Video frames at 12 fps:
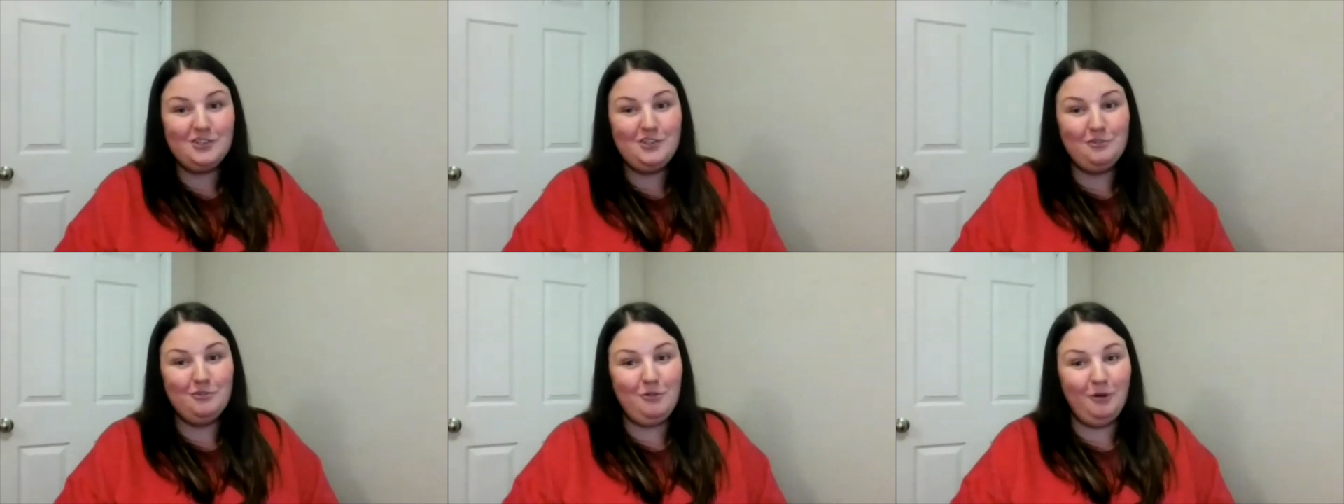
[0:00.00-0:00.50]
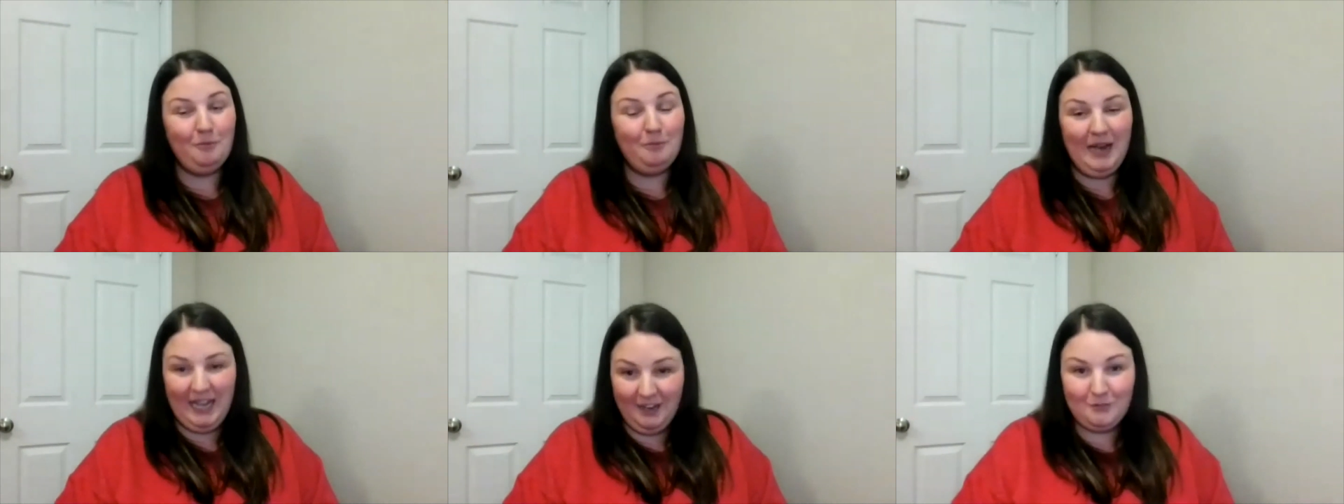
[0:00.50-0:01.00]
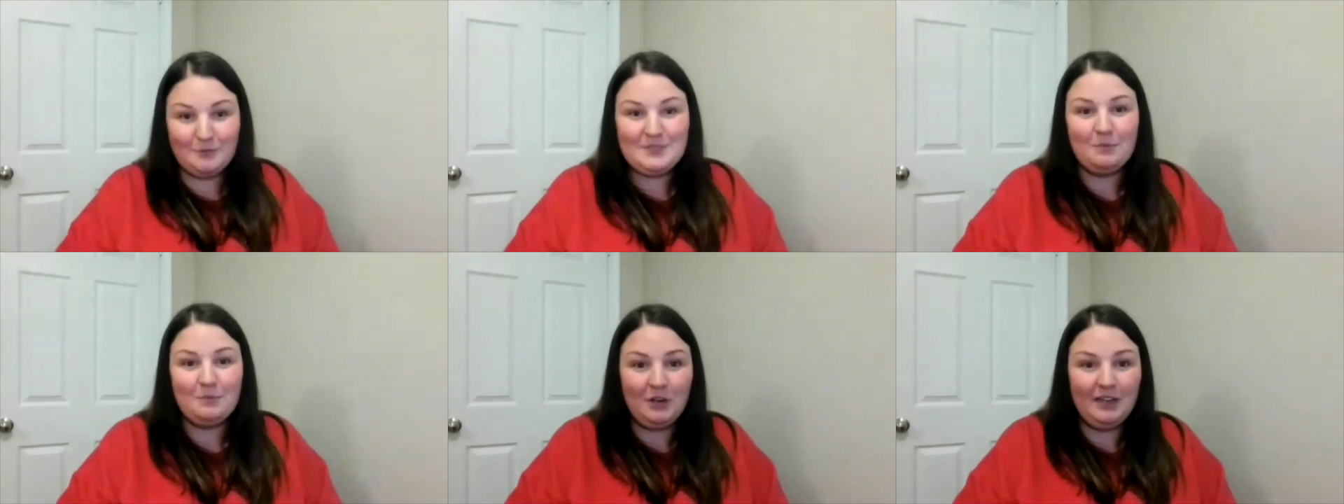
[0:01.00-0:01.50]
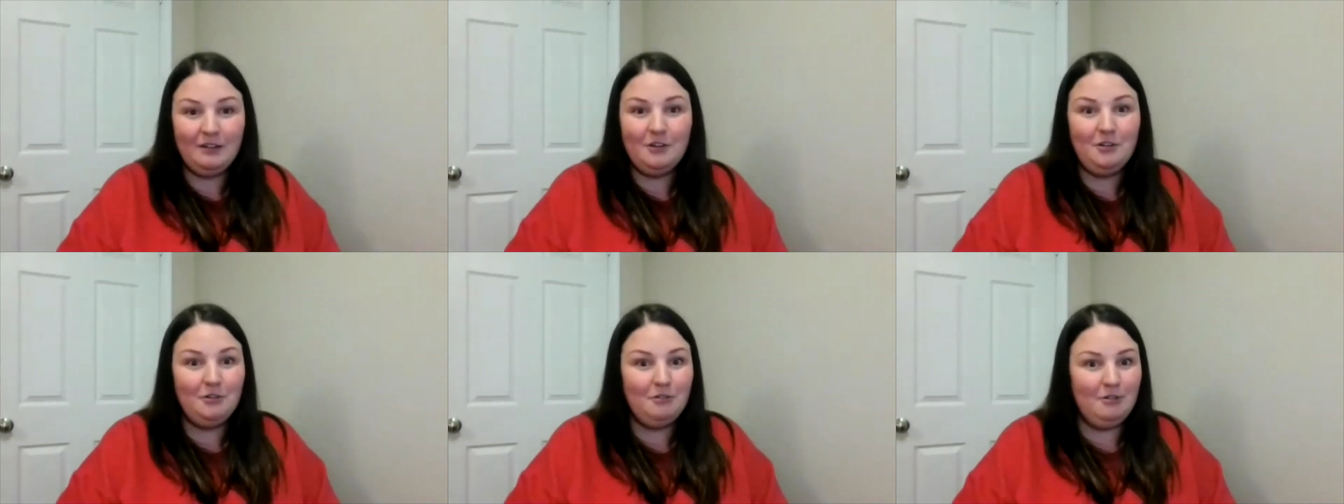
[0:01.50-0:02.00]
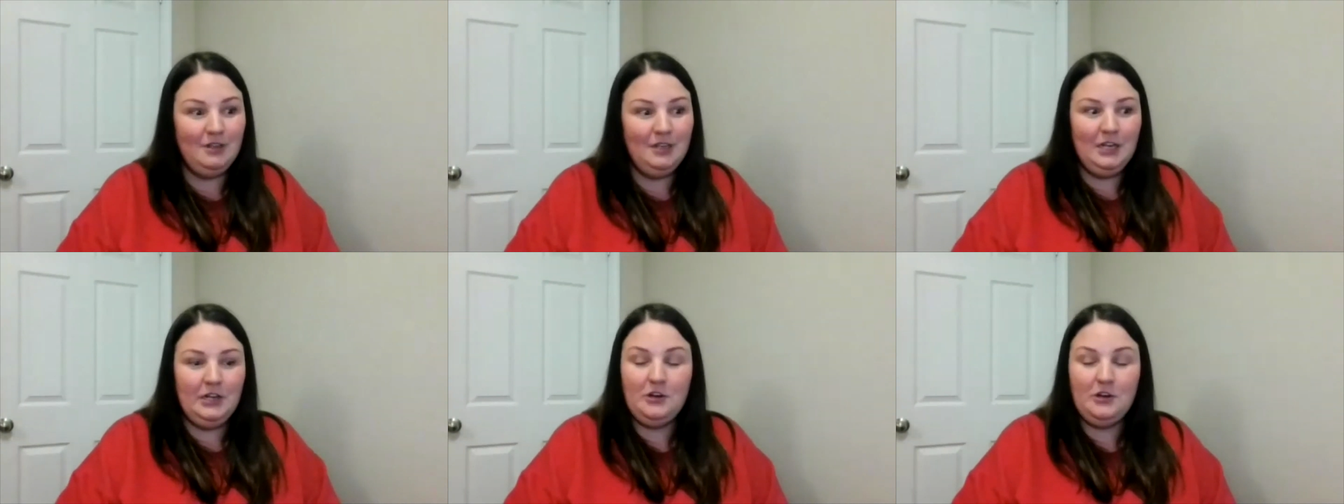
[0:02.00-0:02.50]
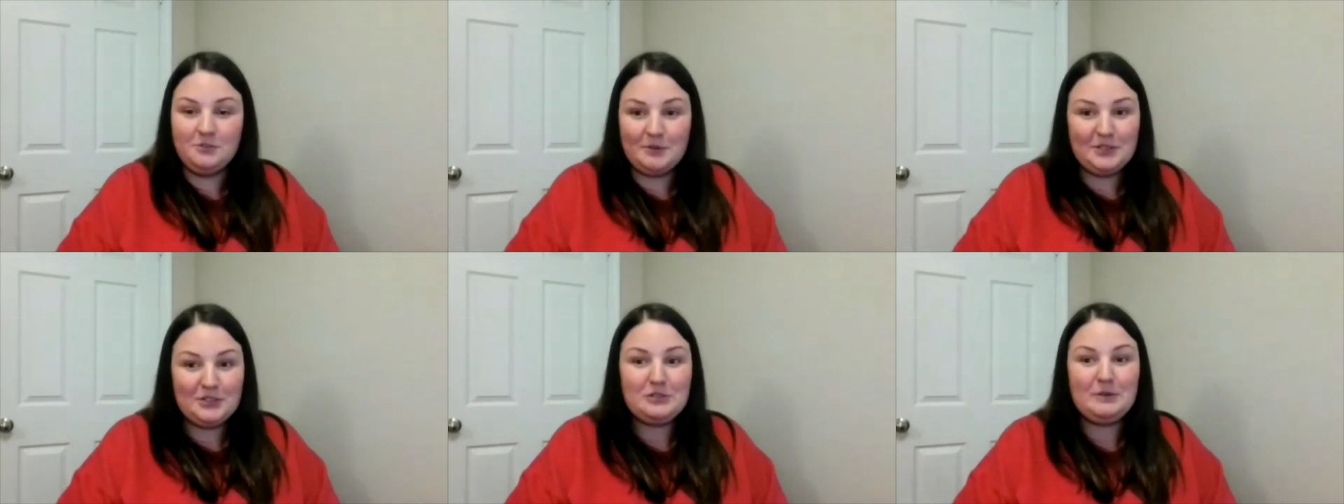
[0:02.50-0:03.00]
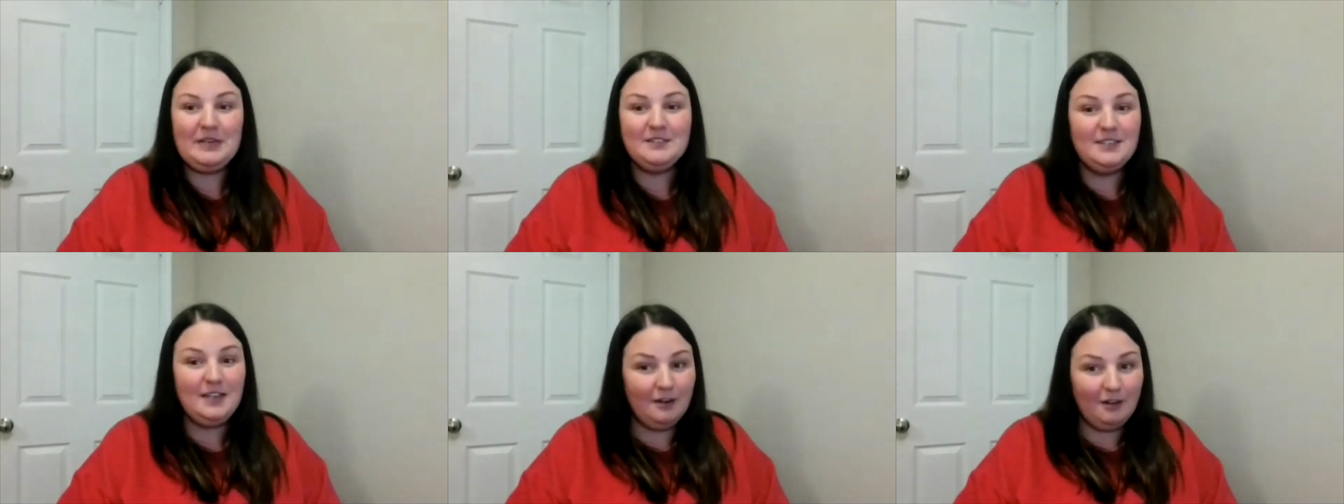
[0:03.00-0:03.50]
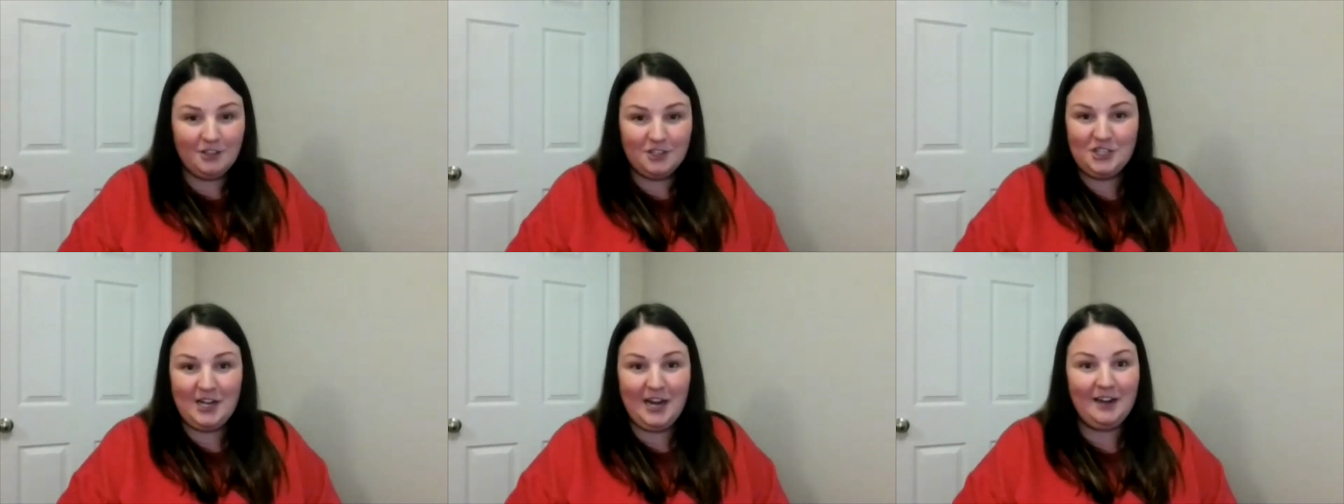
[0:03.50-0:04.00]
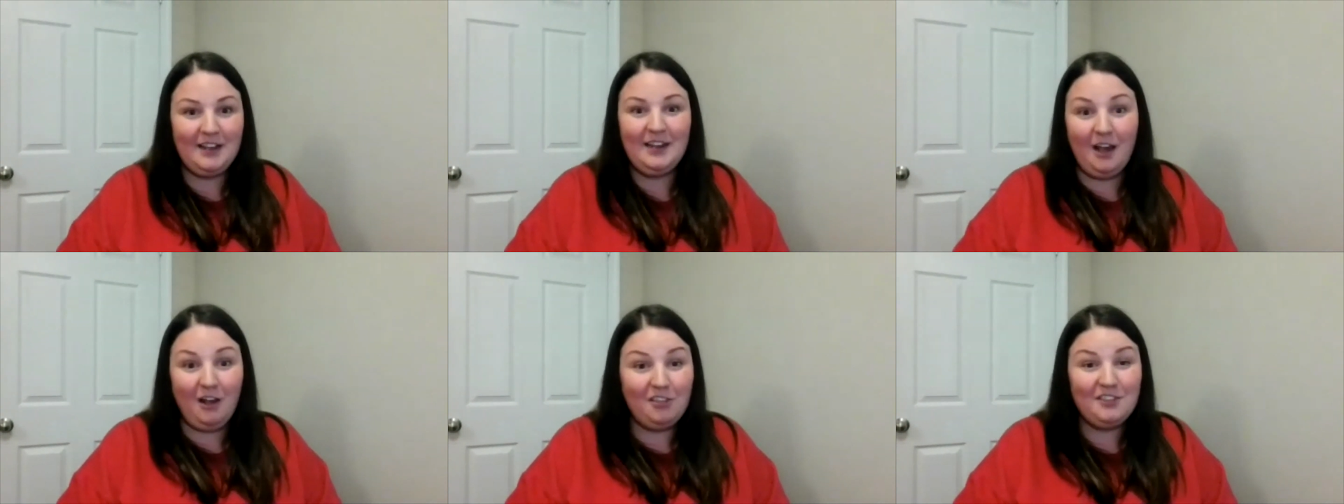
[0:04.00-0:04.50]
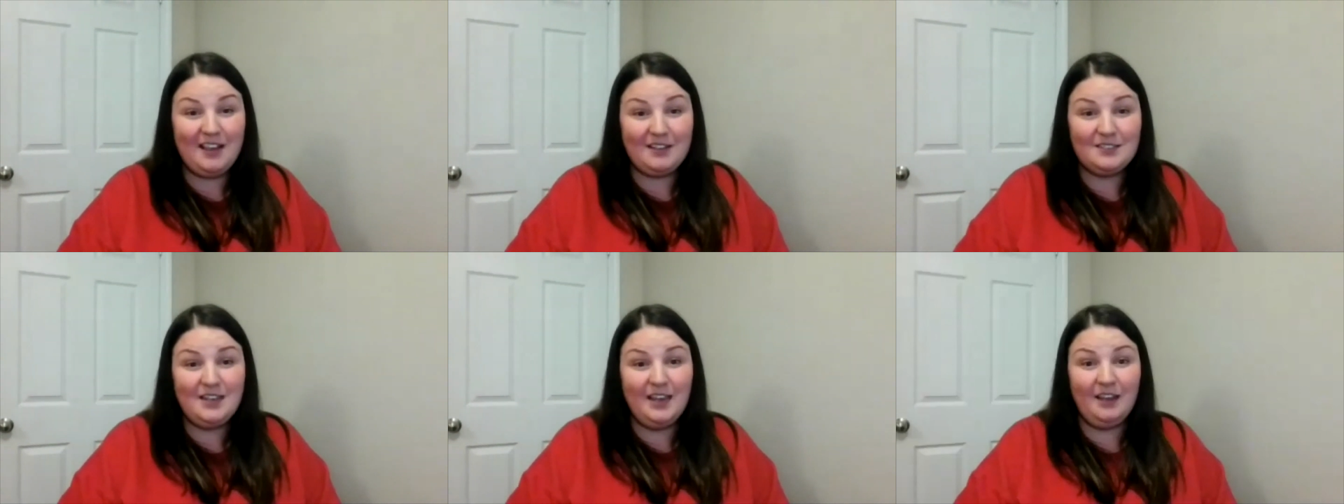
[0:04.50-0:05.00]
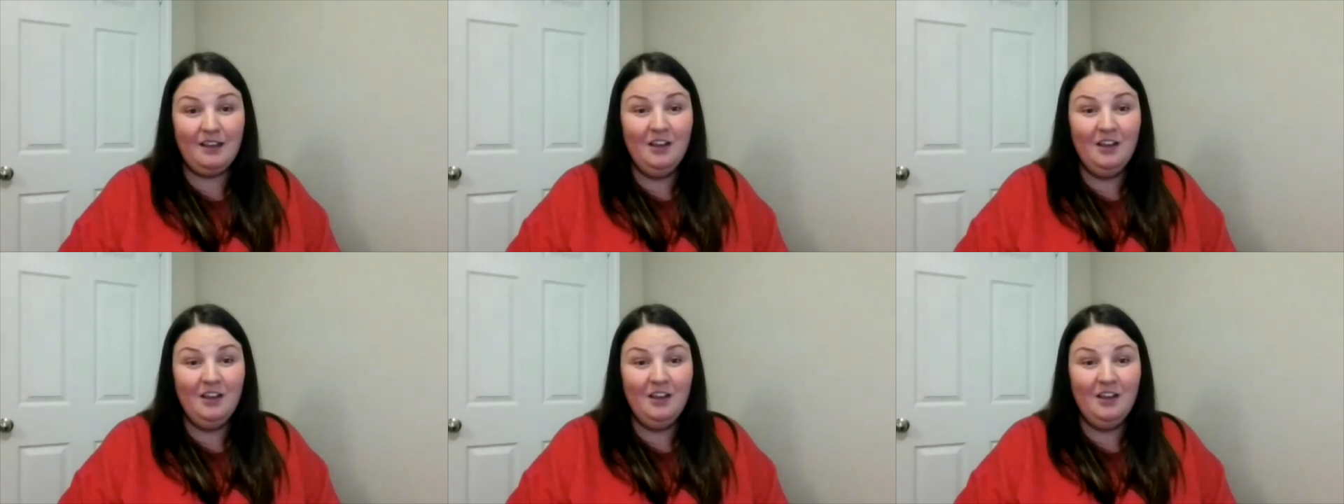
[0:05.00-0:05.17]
you buy from someone who knows what they're doing, has done all the genetic and health testing,